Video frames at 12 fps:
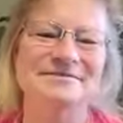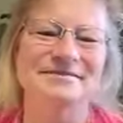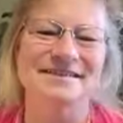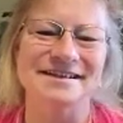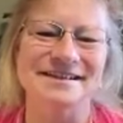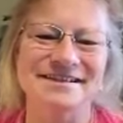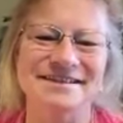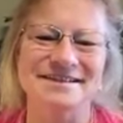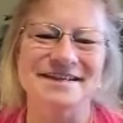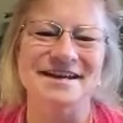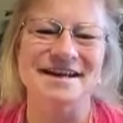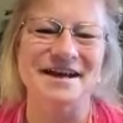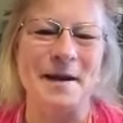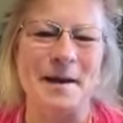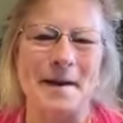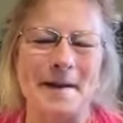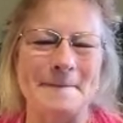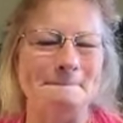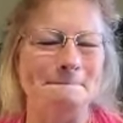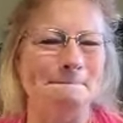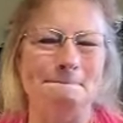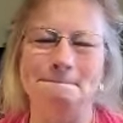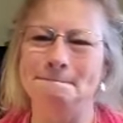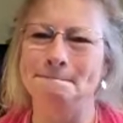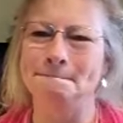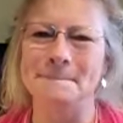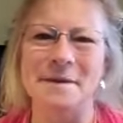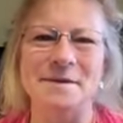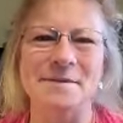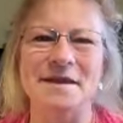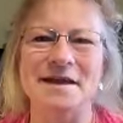It's important. It's, uh, and